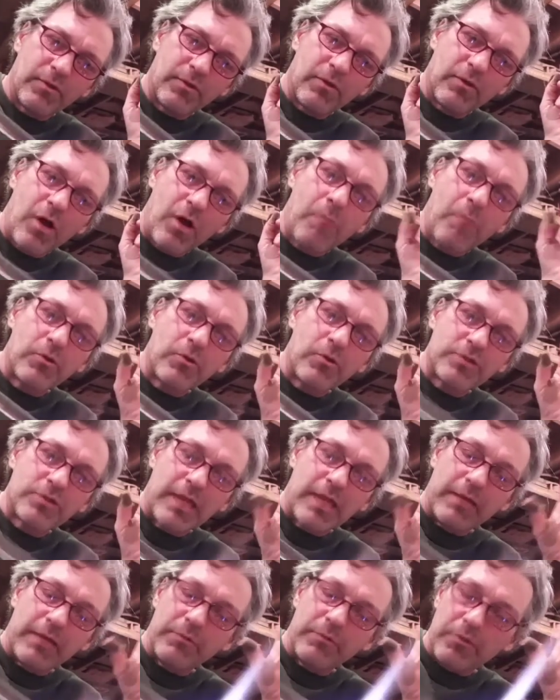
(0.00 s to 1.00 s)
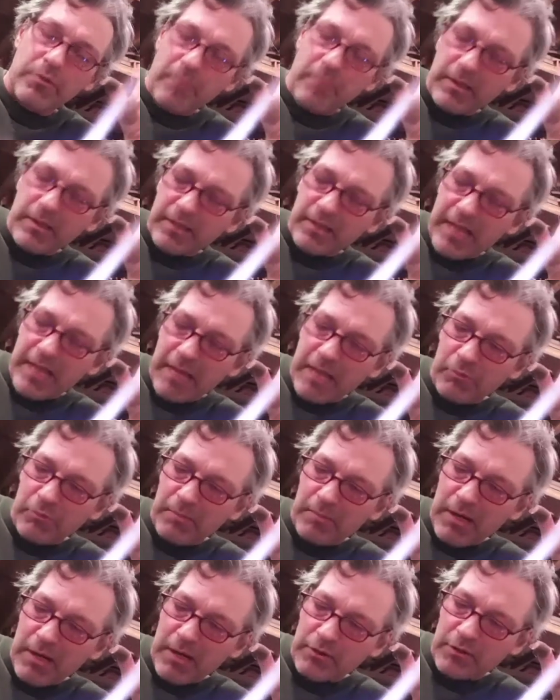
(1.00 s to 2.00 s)
Almost like when you melt enamel
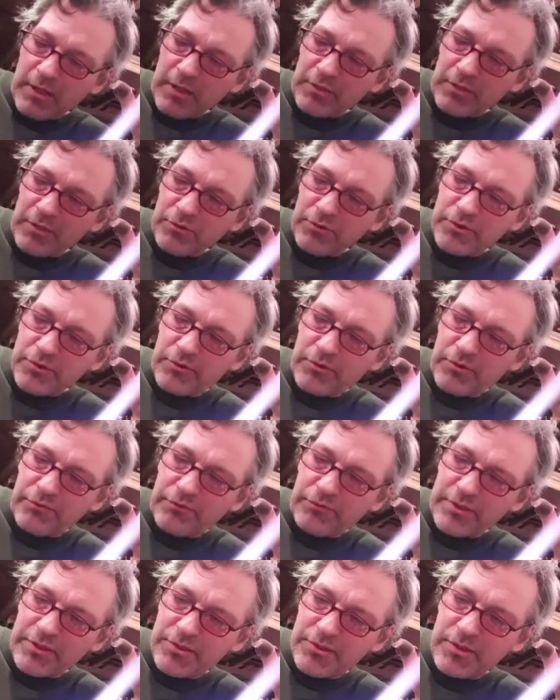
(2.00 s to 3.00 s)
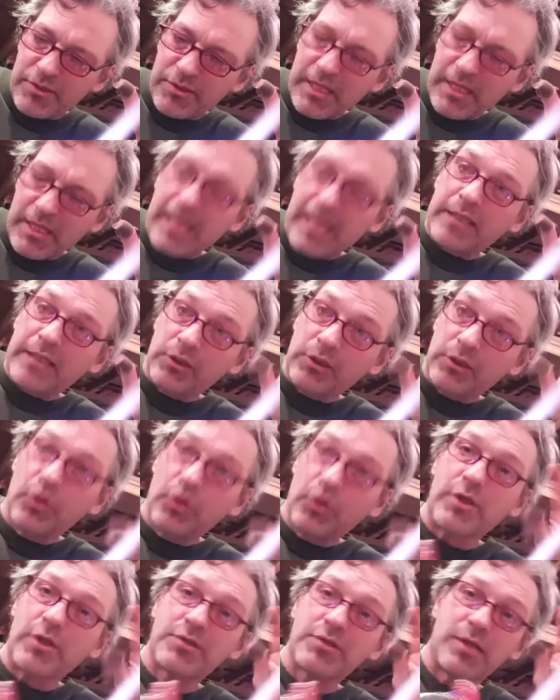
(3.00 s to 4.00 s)
powder onto a surface, it
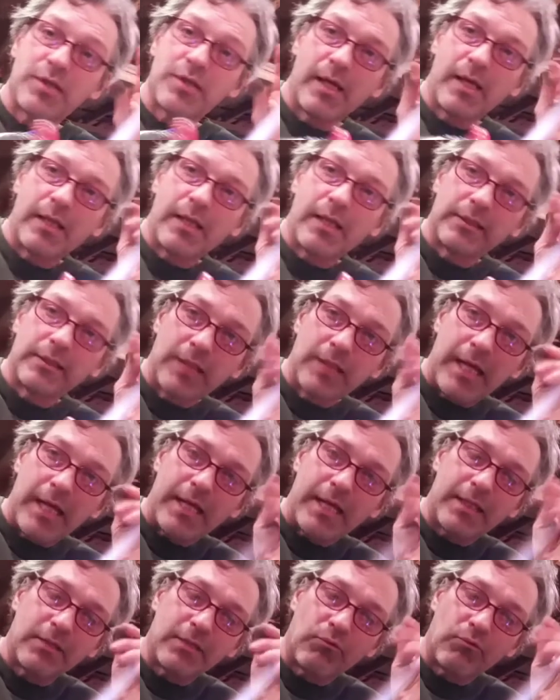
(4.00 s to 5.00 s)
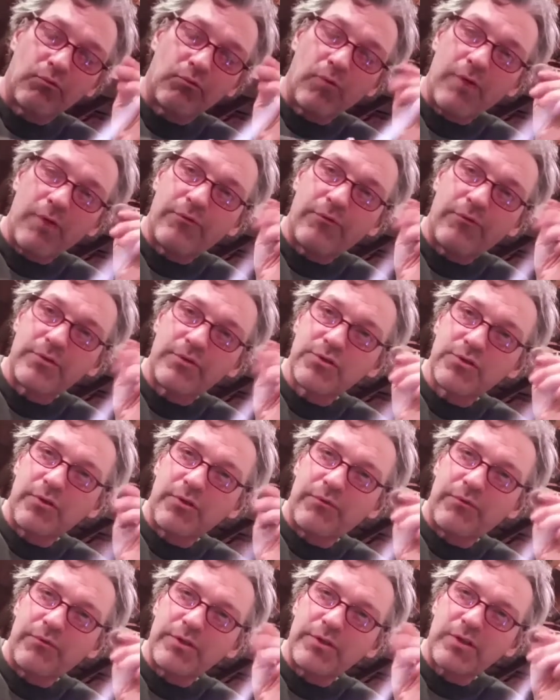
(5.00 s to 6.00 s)
looks like the rough
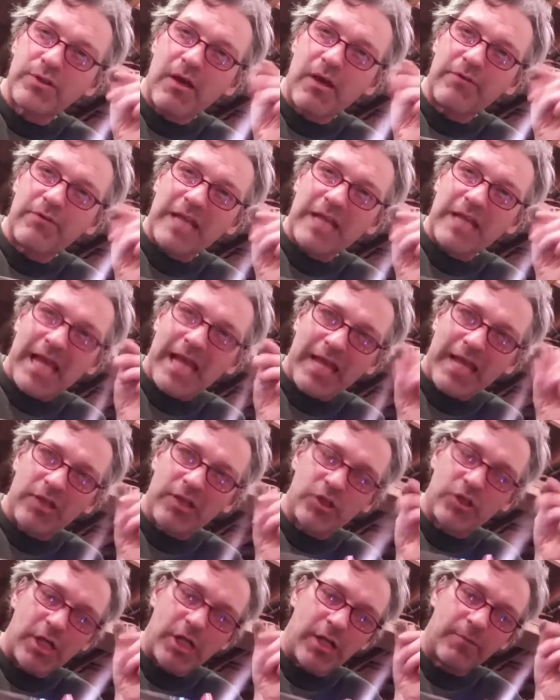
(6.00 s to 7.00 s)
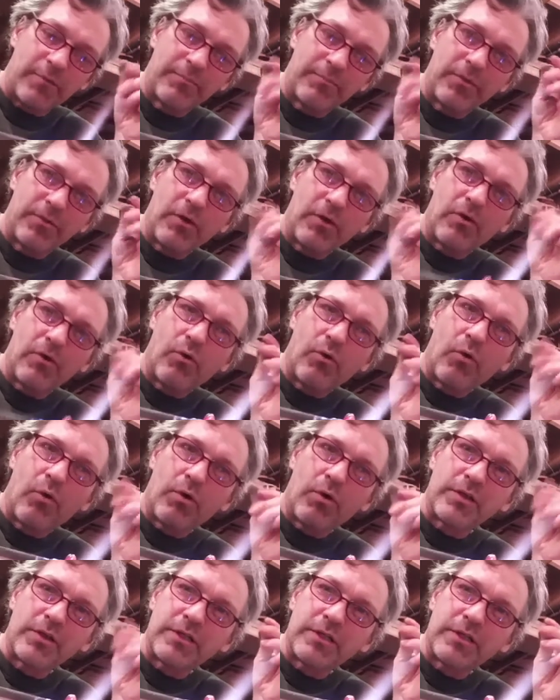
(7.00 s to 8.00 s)
surface of an eggshell,
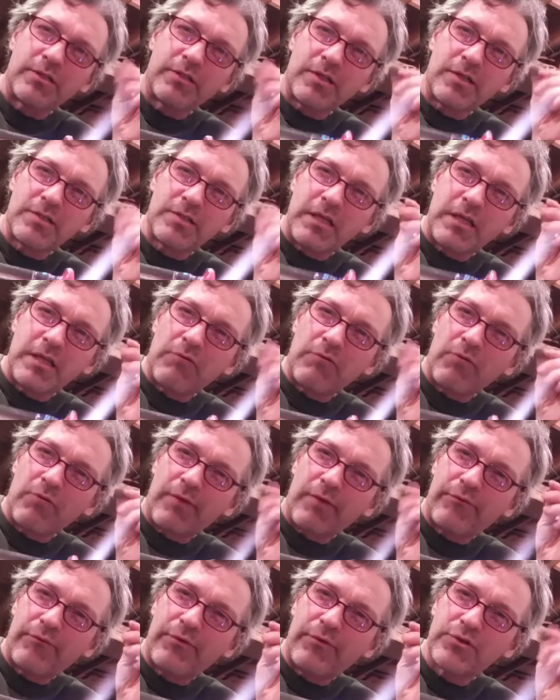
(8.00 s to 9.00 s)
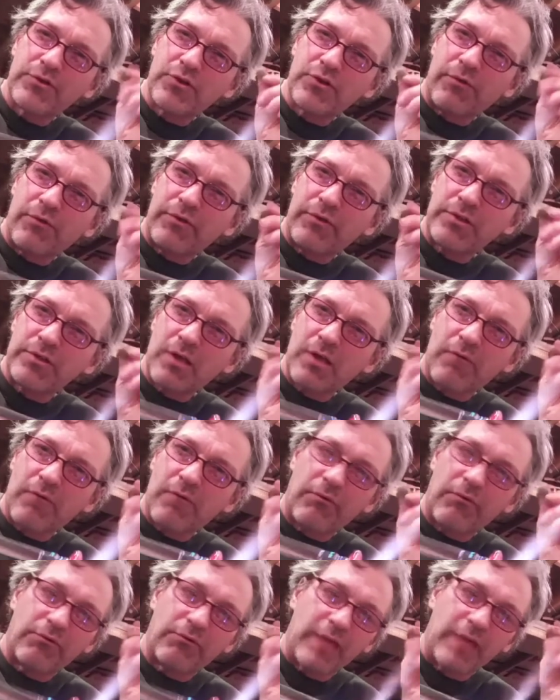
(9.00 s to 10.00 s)
or the dusty, rough surface of
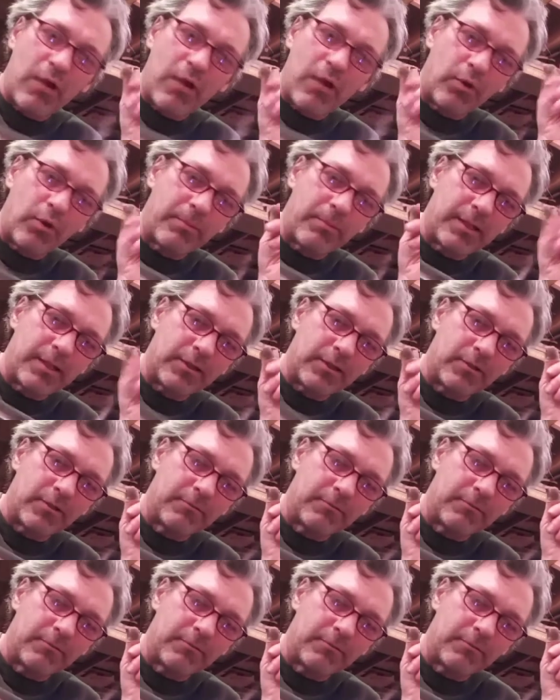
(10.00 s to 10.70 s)
a flower petal,